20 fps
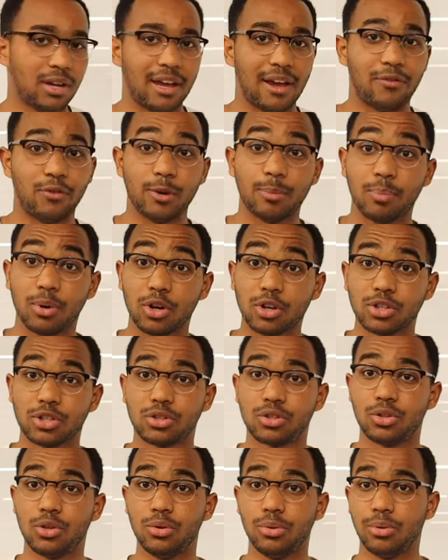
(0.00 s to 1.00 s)
If we
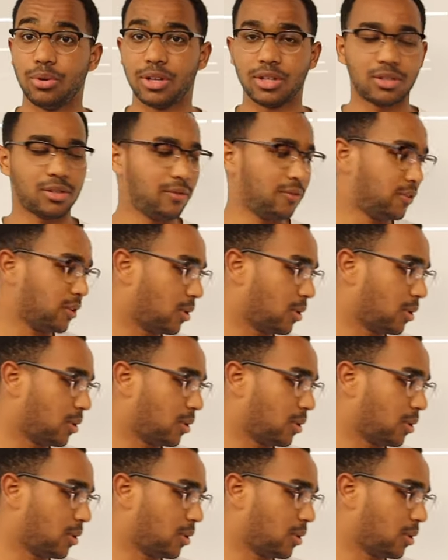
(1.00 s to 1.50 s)
push two units of